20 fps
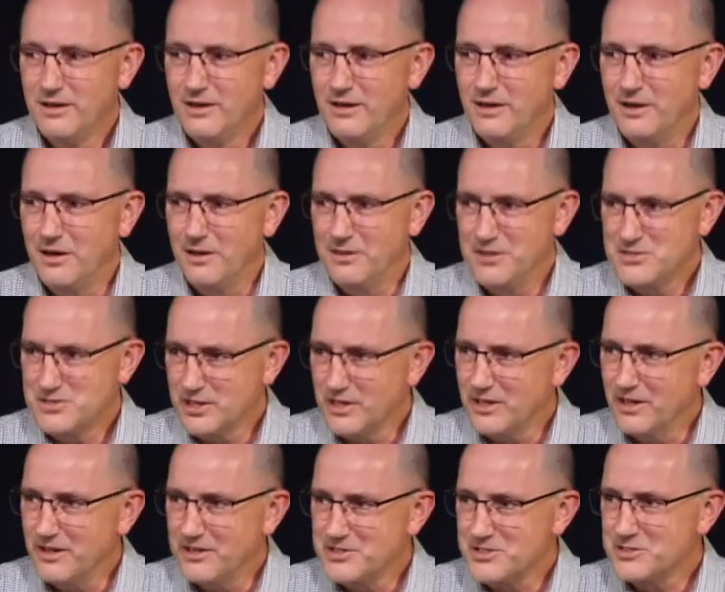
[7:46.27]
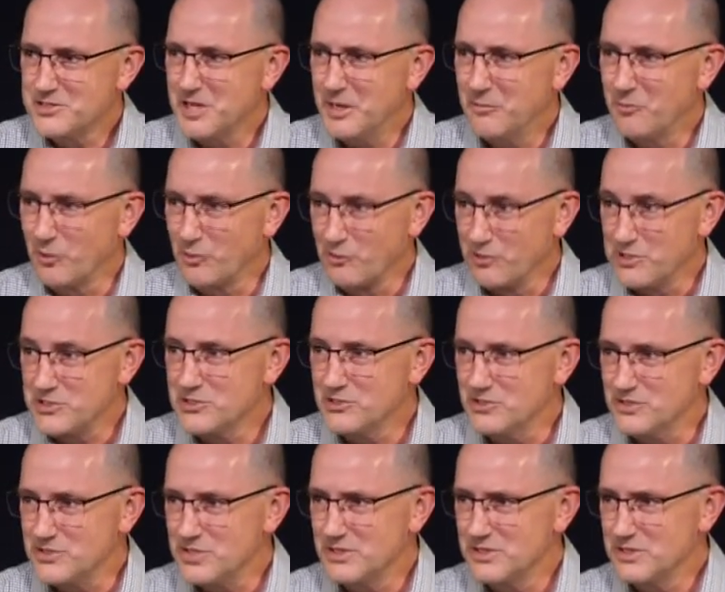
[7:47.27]
Uh, this, again, is a time for
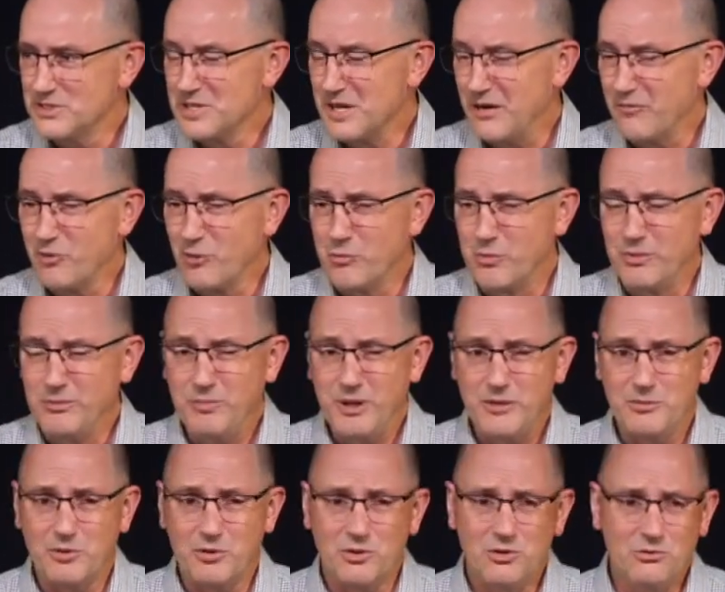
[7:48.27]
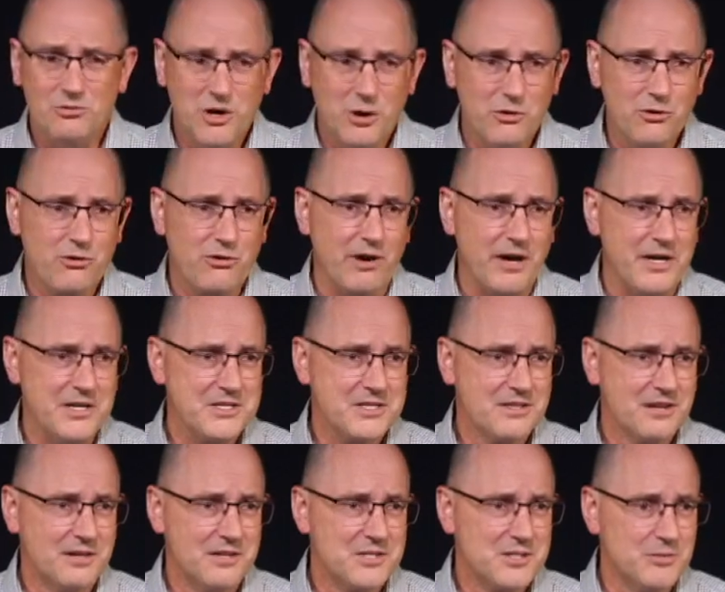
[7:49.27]
Christians. It's a time for people who know Christ
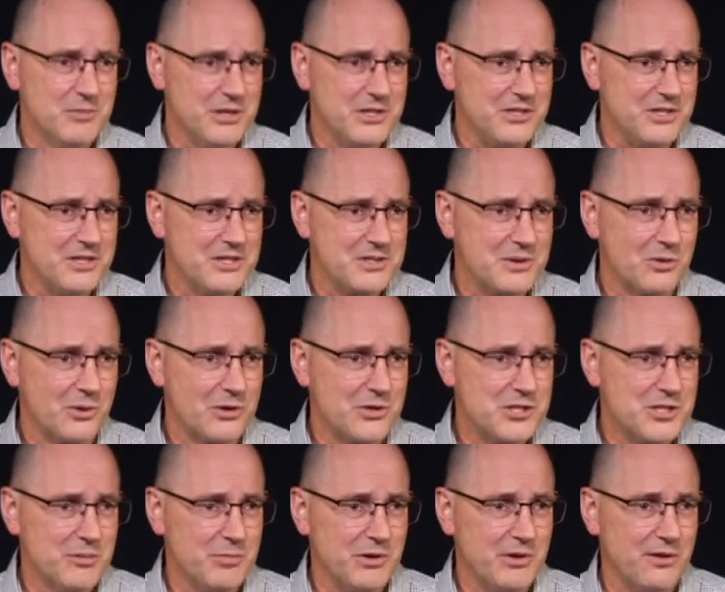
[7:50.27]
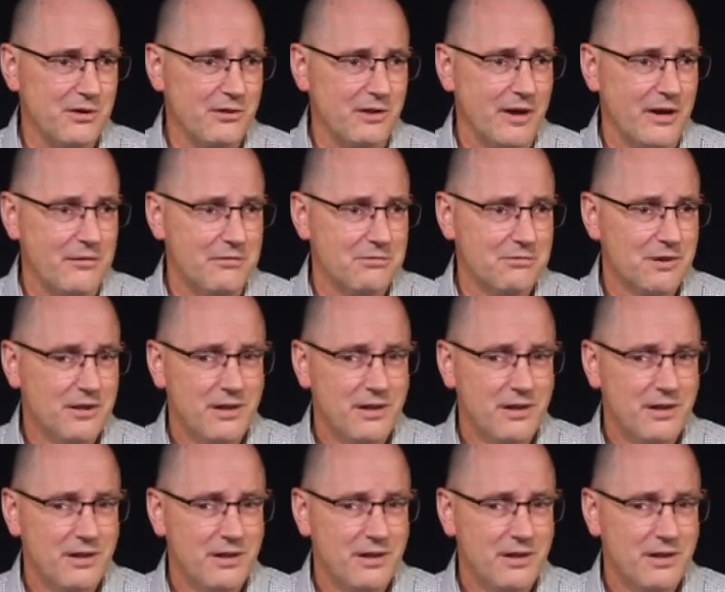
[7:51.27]
and submit to his lordship in their life.